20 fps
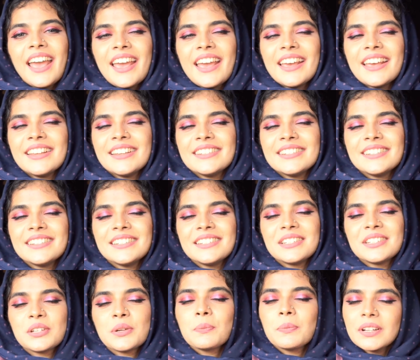
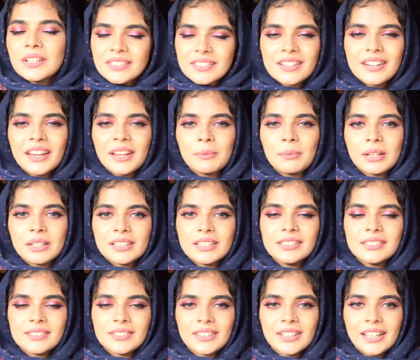and press the ring button
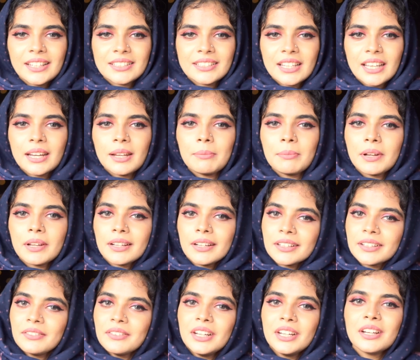so that njan
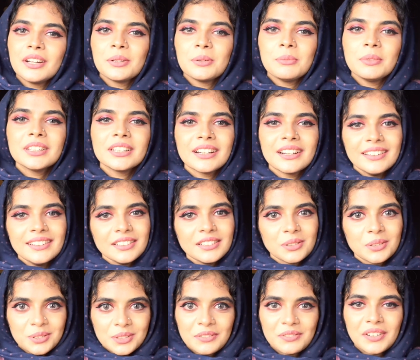eppozhengilokke video idumbo ningal
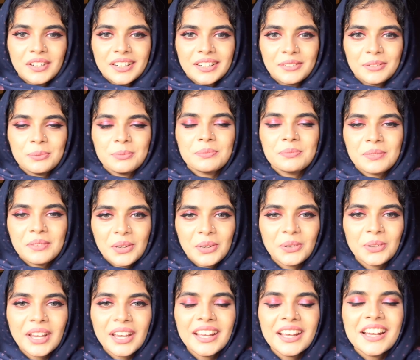notified aavum.
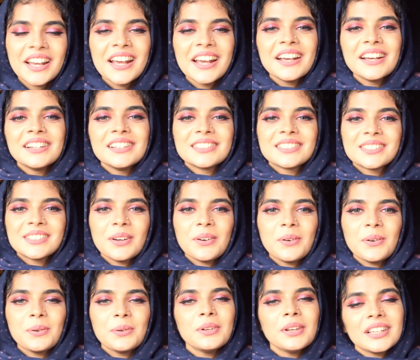Okay, so
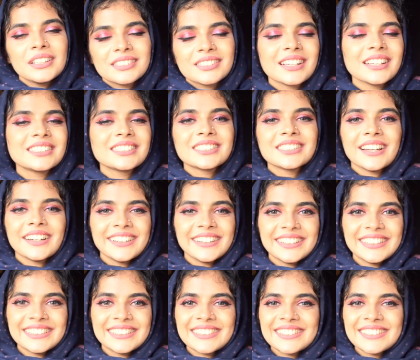let's get started.